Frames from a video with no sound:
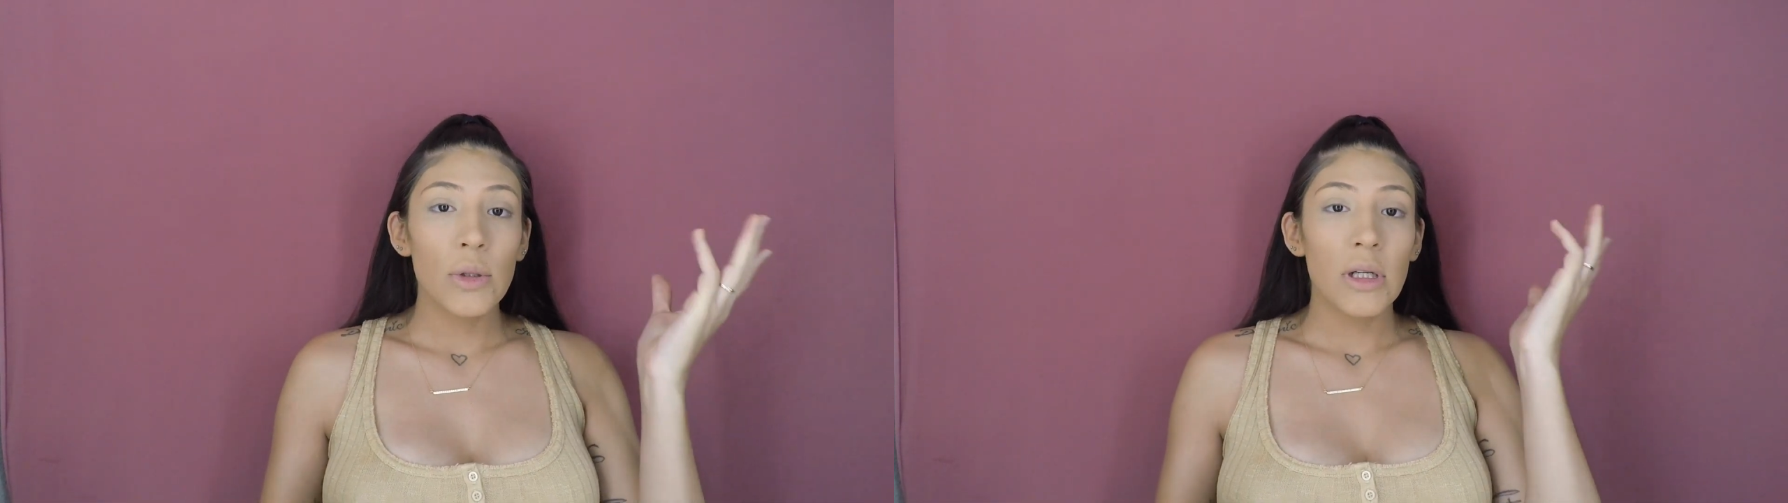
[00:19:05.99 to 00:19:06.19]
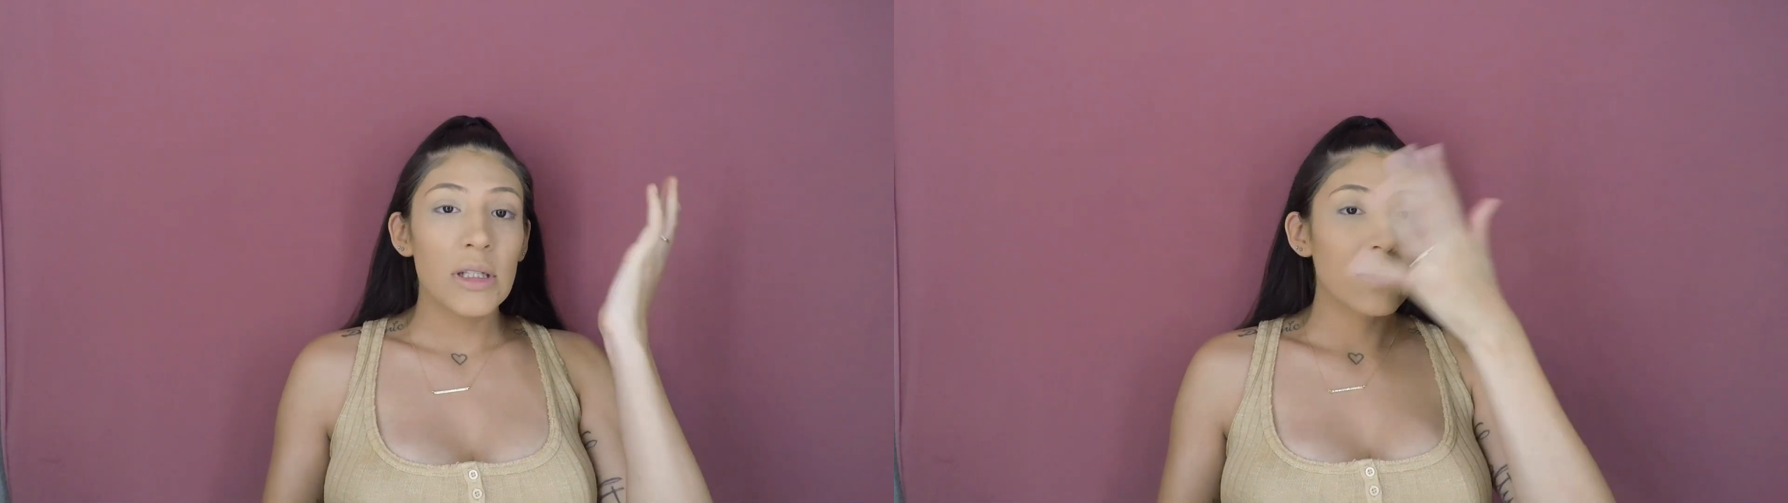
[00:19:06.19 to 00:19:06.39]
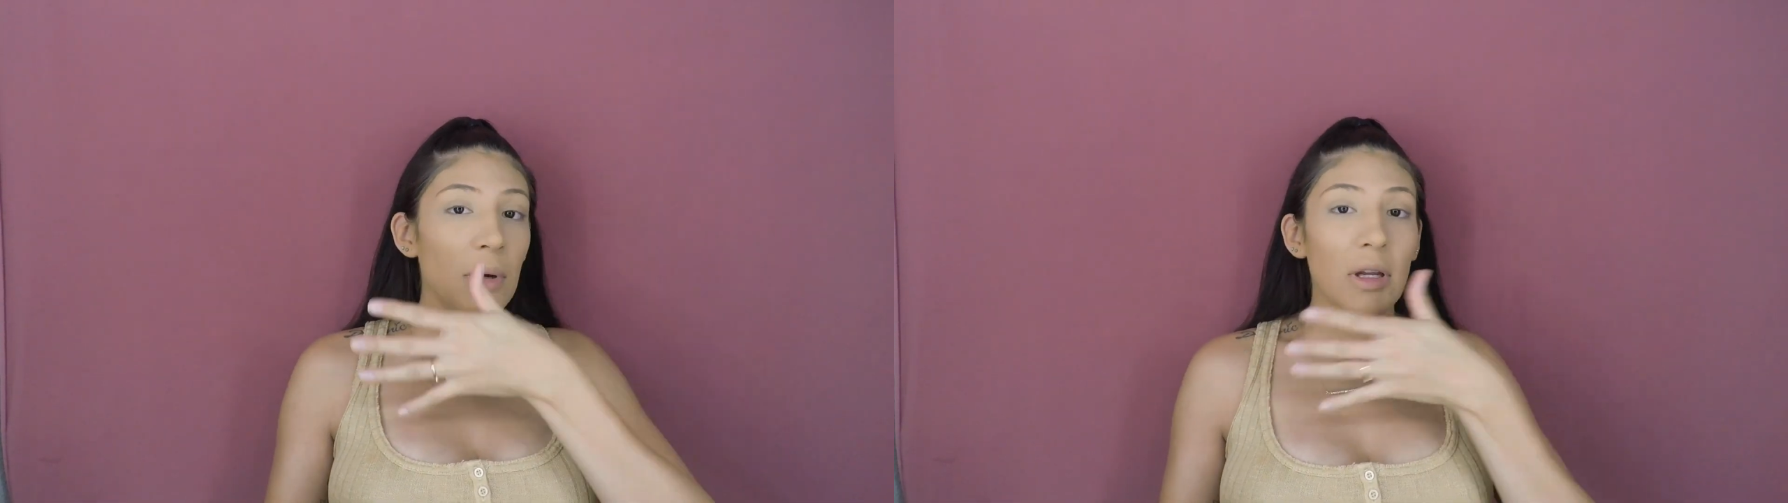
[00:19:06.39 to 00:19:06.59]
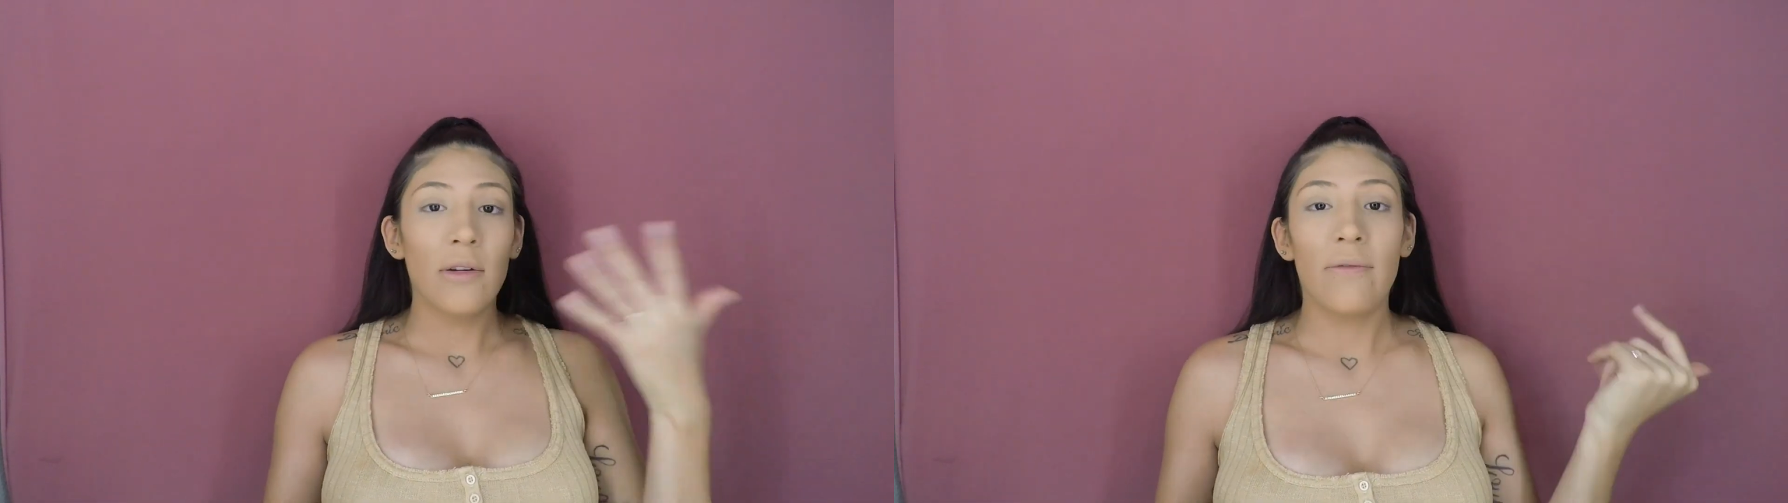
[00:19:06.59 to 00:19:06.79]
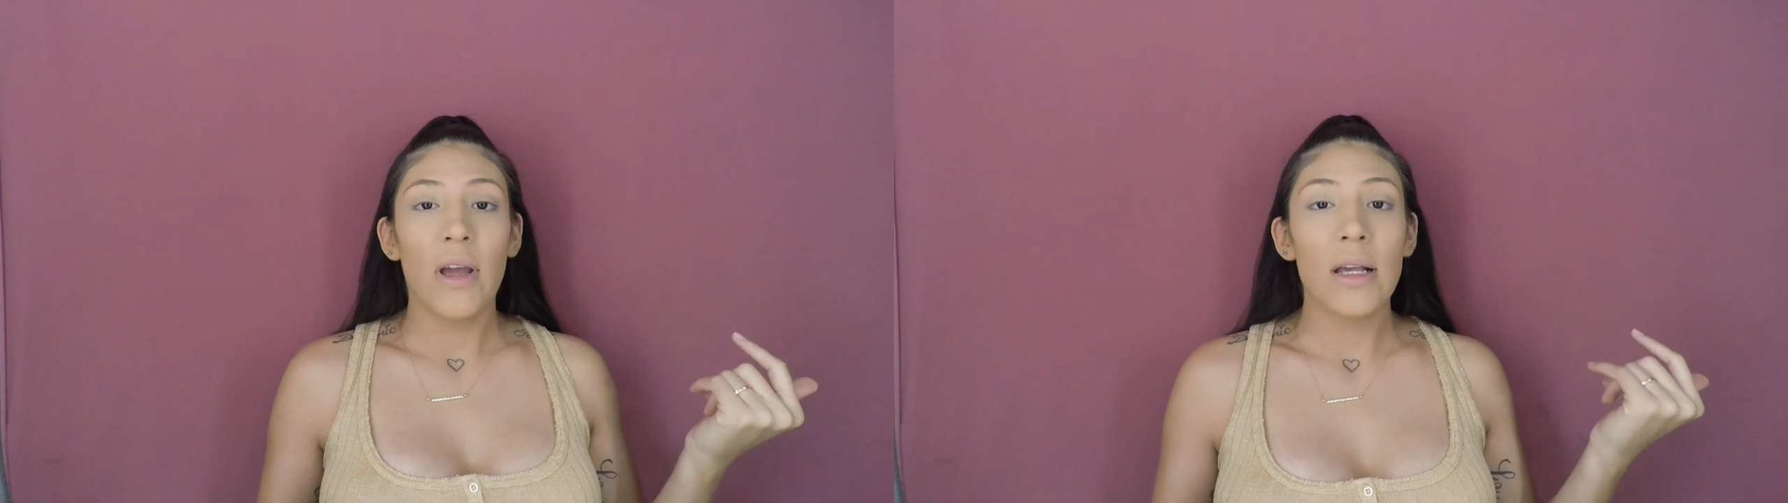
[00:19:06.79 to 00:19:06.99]
spray your
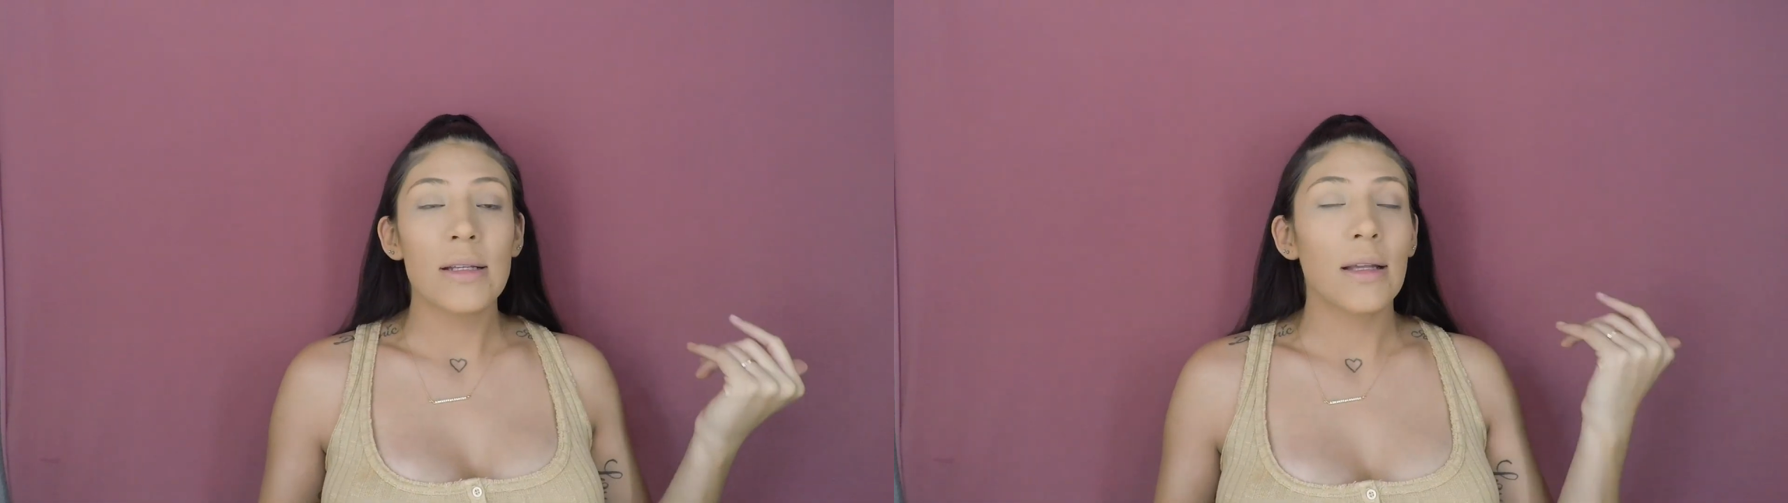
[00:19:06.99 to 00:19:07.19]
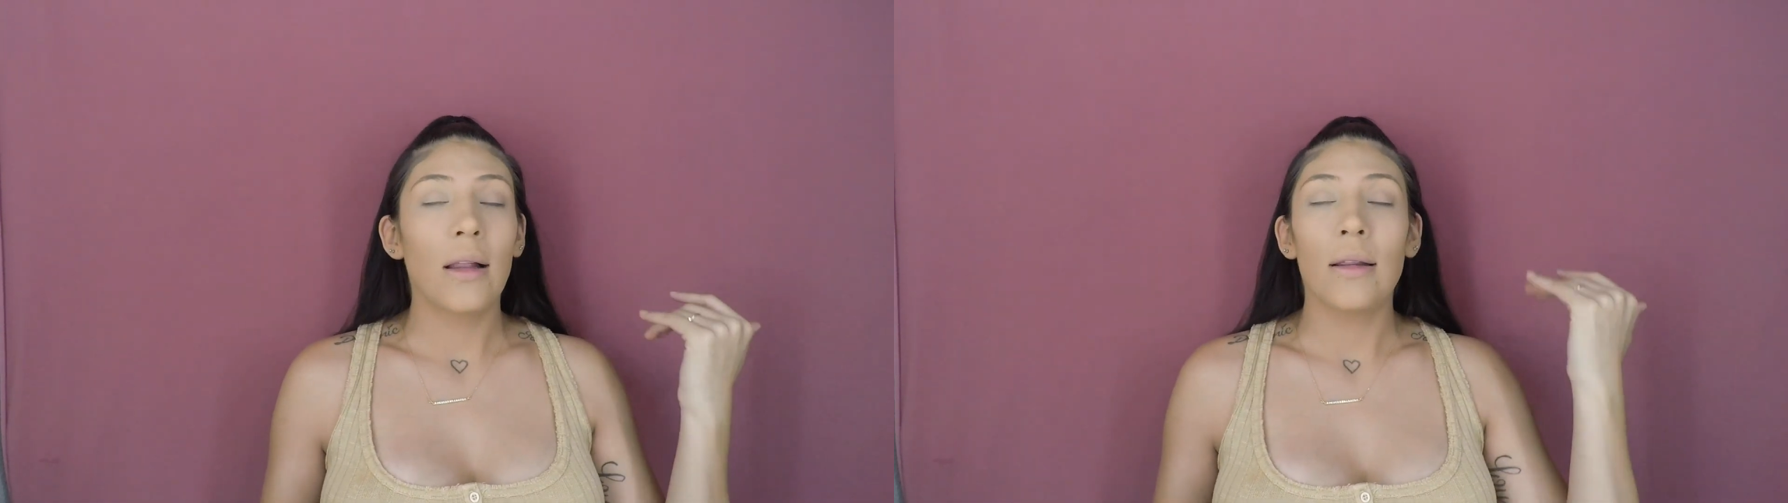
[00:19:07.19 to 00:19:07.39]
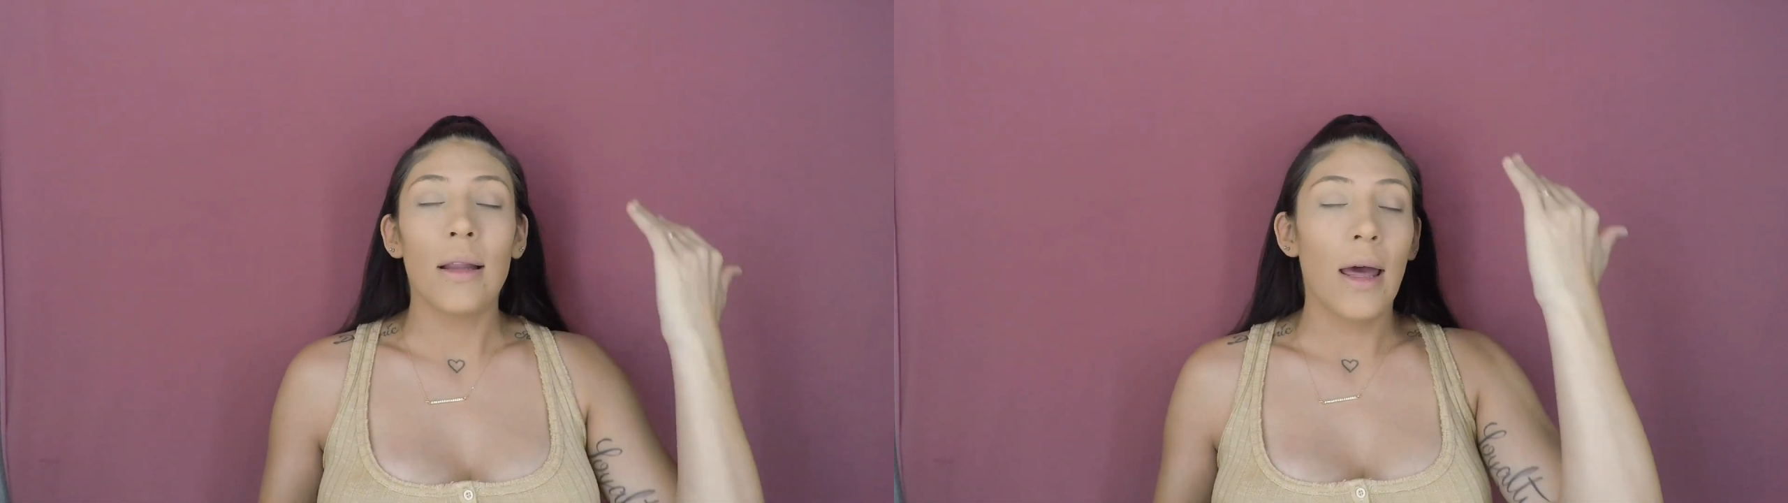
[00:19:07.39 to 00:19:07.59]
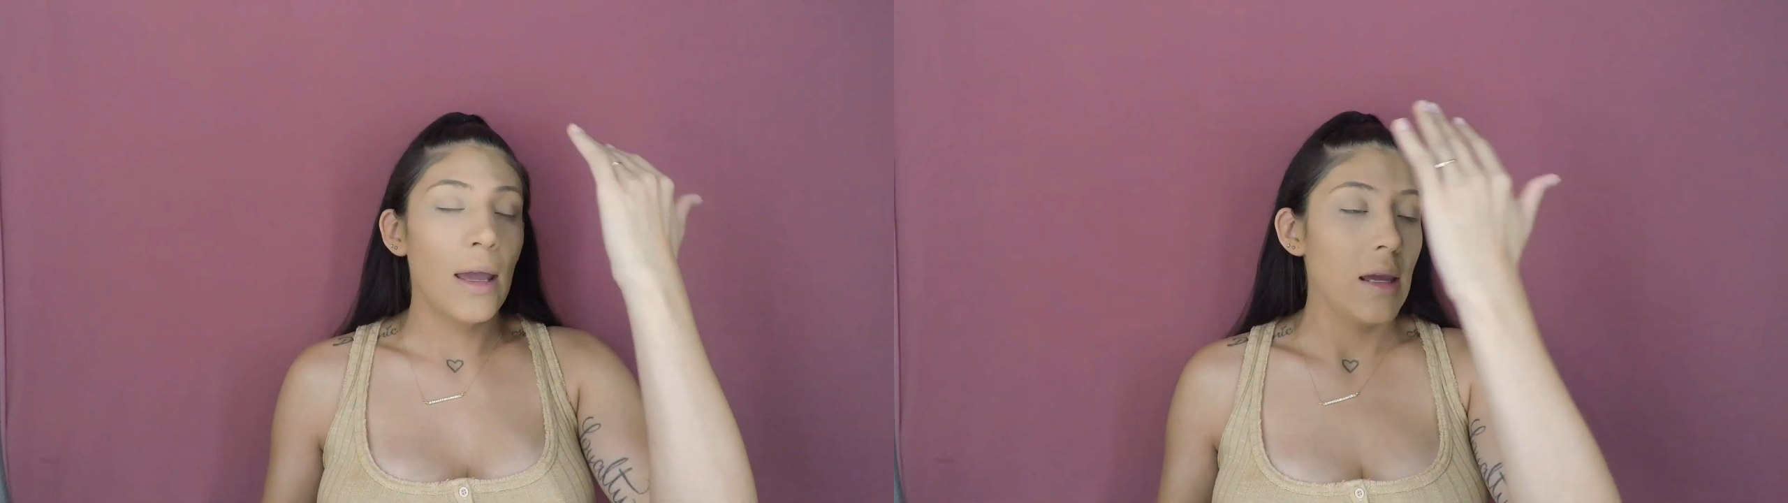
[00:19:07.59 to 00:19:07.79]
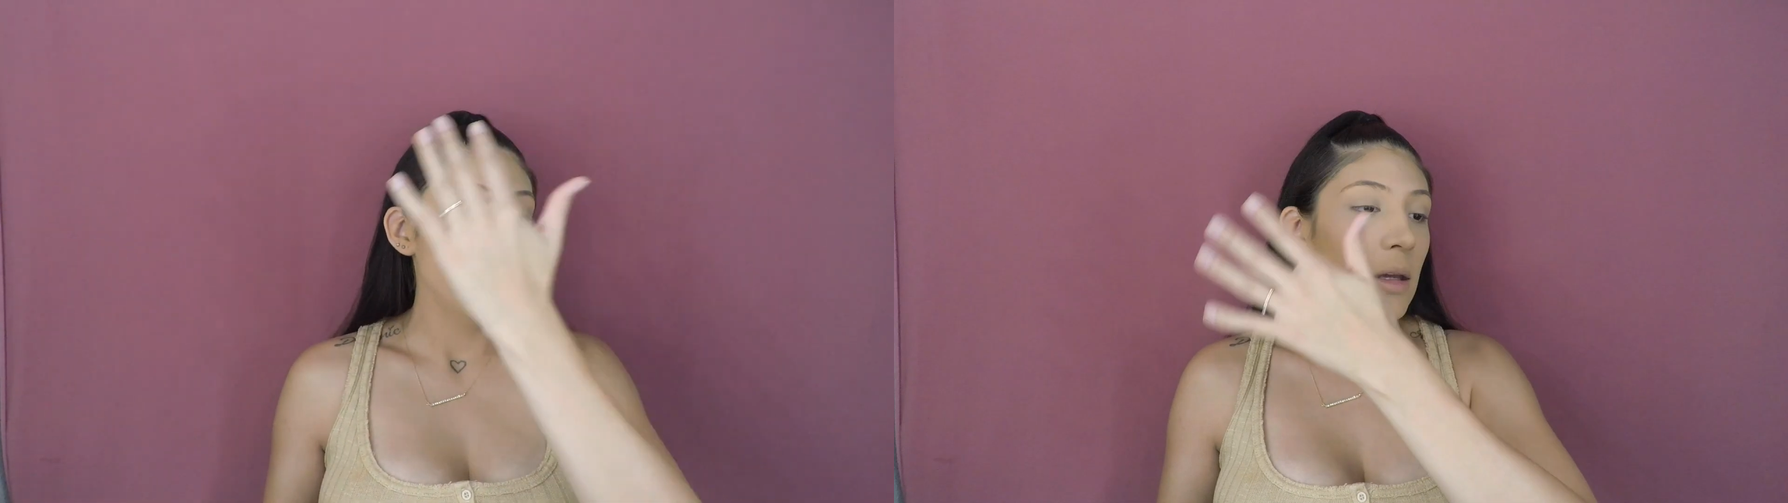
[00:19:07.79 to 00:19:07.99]
face a
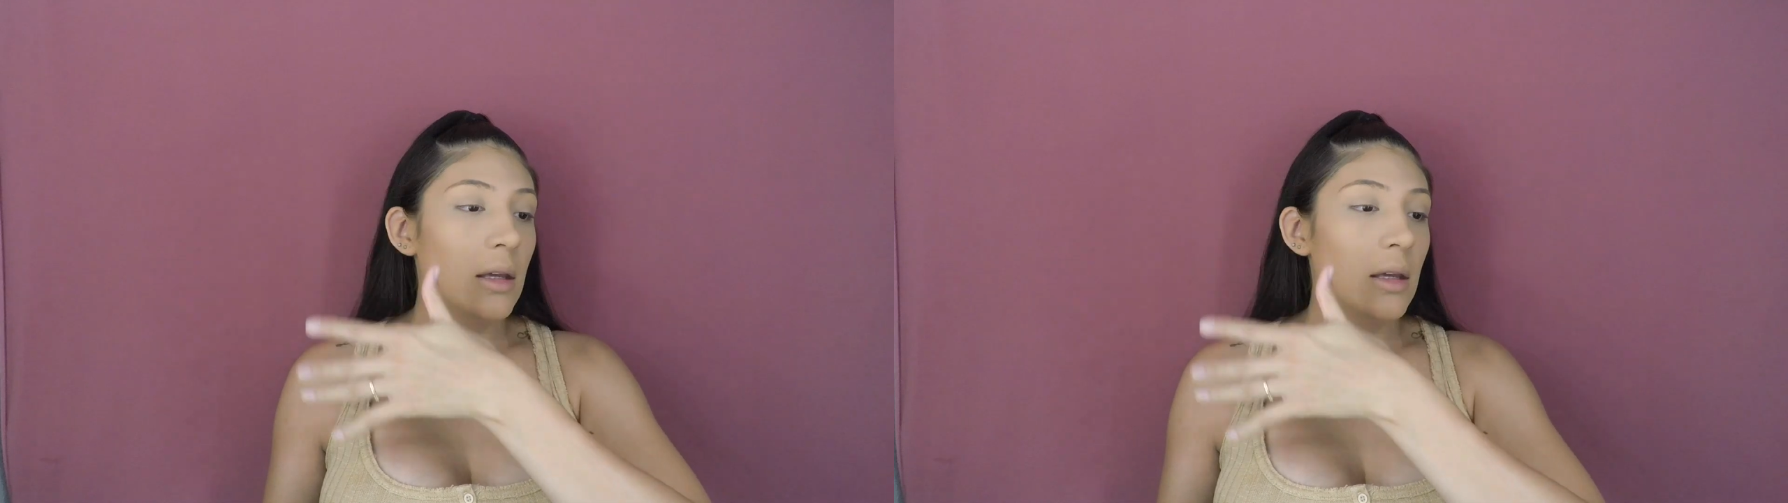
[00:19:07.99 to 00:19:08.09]
light,